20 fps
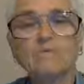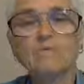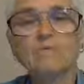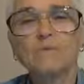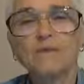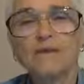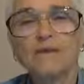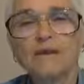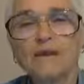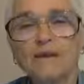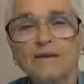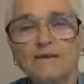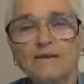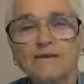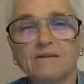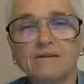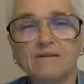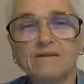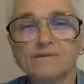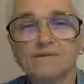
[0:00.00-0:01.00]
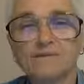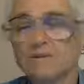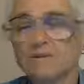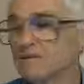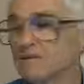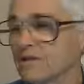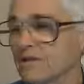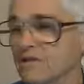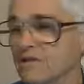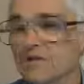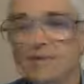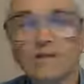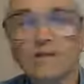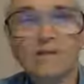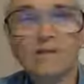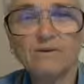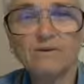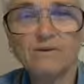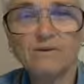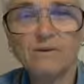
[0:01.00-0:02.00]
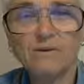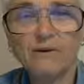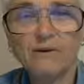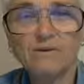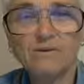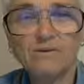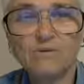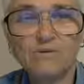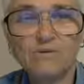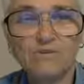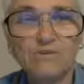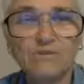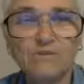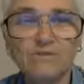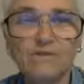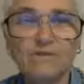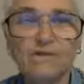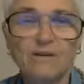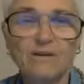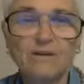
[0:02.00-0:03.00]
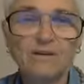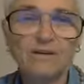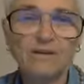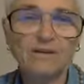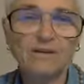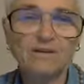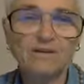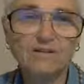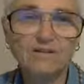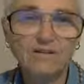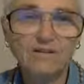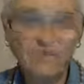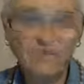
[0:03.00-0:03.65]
we had a little session here at the house, just